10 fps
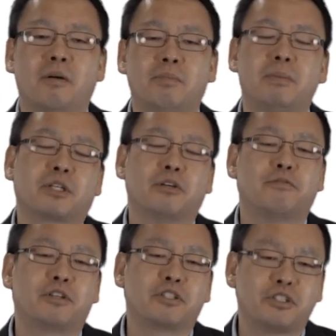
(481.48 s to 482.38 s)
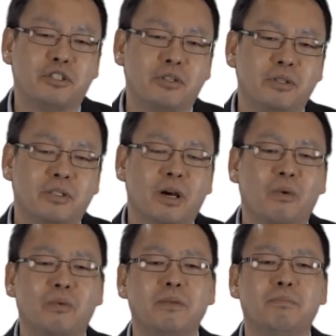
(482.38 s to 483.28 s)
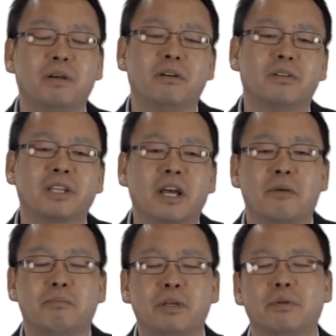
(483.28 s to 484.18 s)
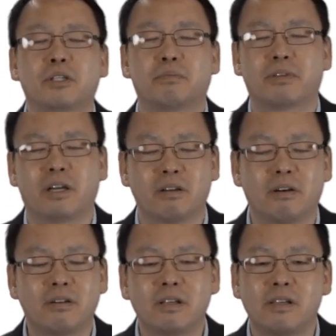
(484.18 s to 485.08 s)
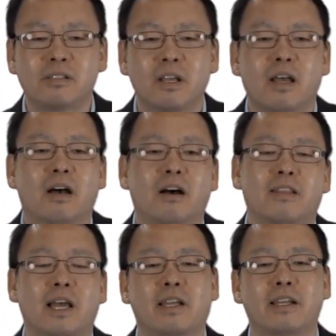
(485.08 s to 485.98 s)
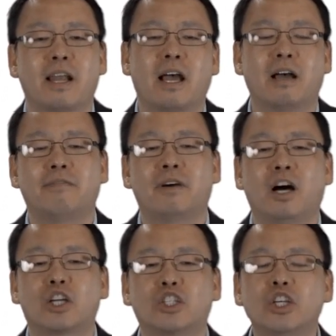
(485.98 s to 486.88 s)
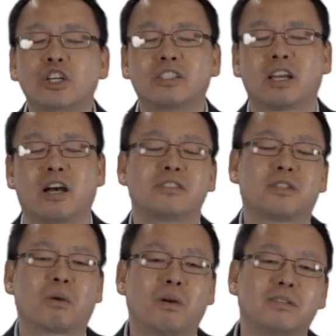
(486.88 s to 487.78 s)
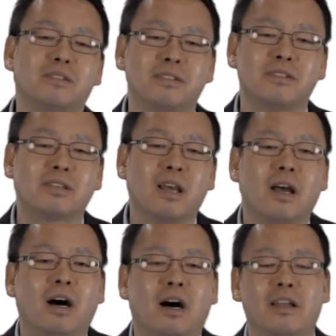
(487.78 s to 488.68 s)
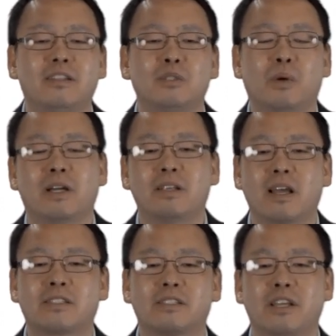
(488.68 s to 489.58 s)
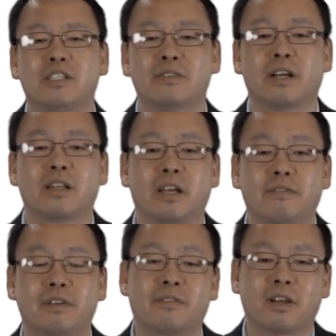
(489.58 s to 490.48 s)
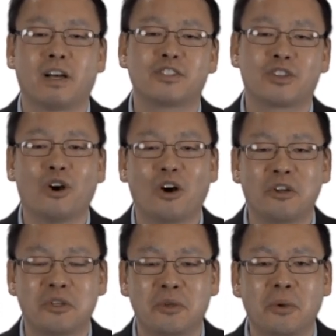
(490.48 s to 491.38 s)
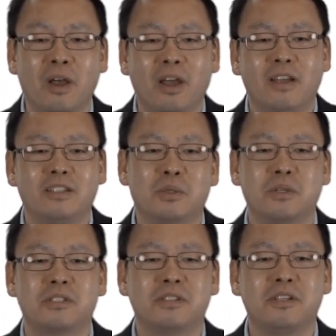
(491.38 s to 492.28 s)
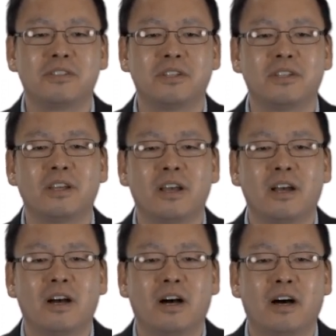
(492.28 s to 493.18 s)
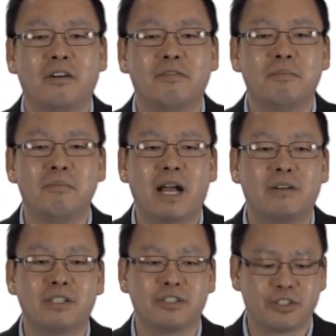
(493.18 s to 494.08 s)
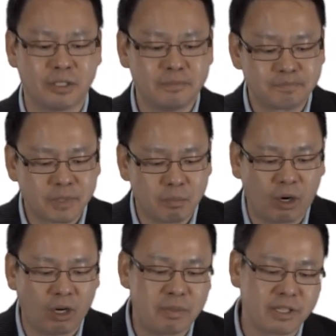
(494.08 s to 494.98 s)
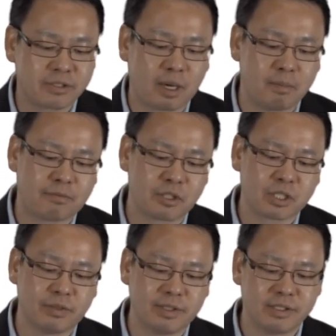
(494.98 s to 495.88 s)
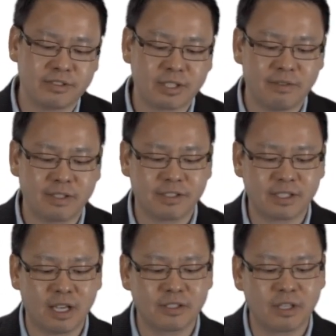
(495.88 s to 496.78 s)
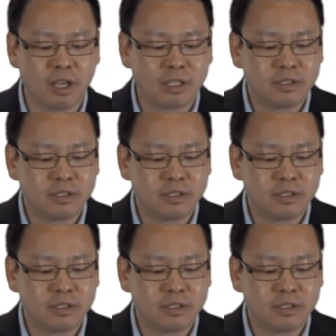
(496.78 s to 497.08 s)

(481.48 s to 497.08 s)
biblical virtues, we build biblical priorities that can have good consequences into our next stage of our life if God should call you into a season of marriage. Paul picks up 1 Corinthians 7 and says,